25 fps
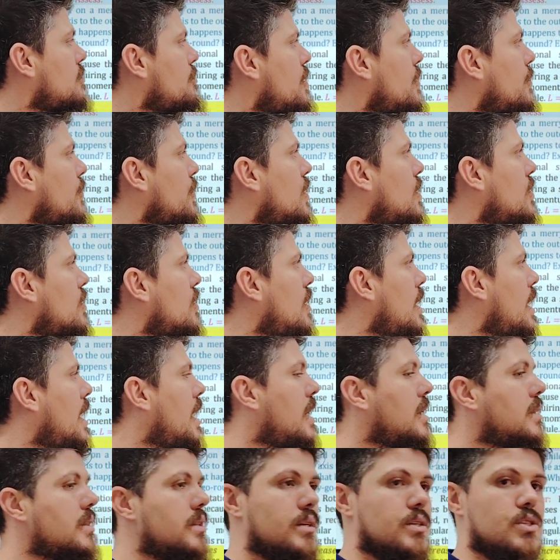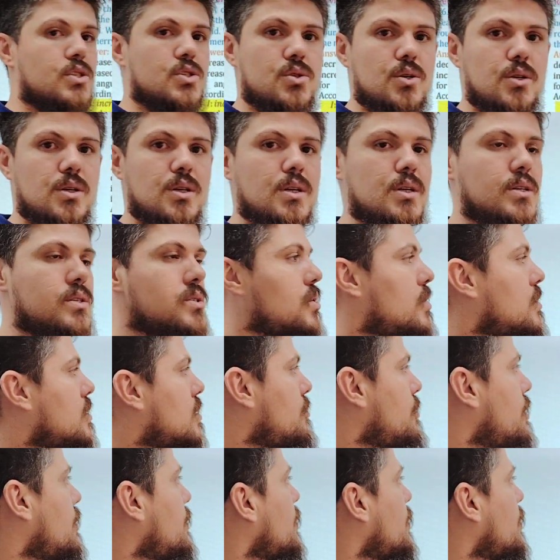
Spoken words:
a merry-go and a student on the